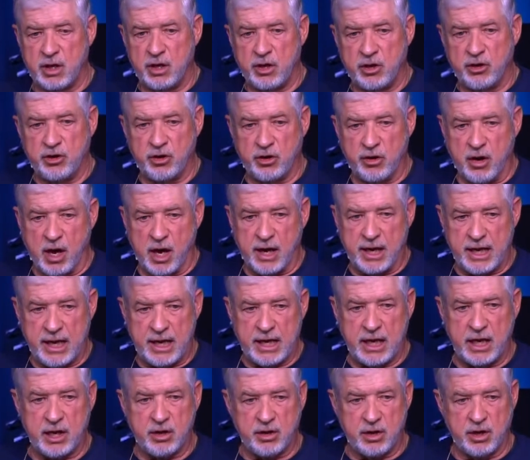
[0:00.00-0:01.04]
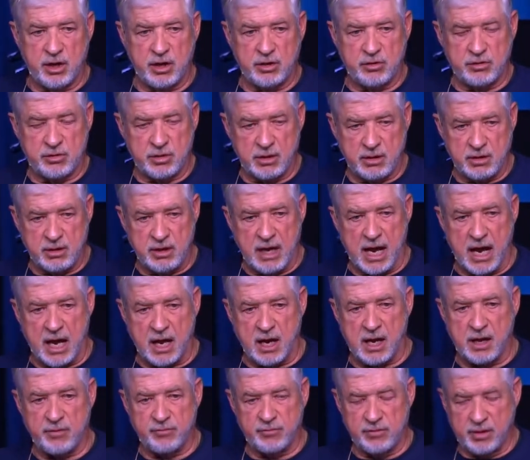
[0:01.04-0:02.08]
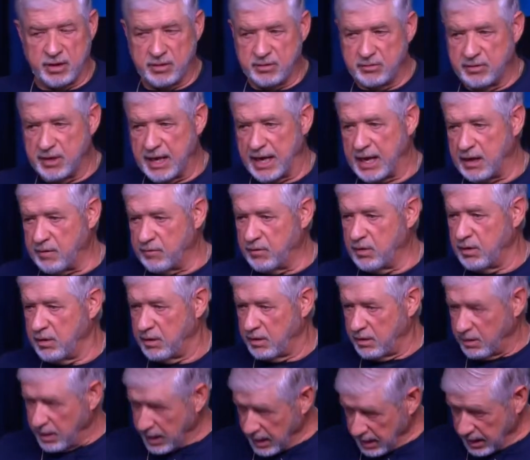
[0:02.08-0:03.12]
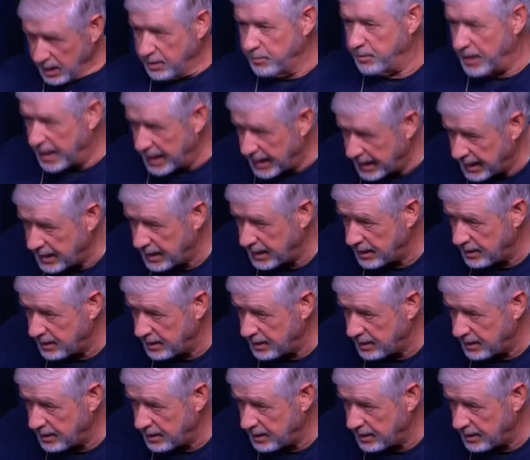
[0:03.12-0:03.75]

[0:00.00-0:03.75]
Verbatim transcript: You're not any good to God, the devil, or anybody.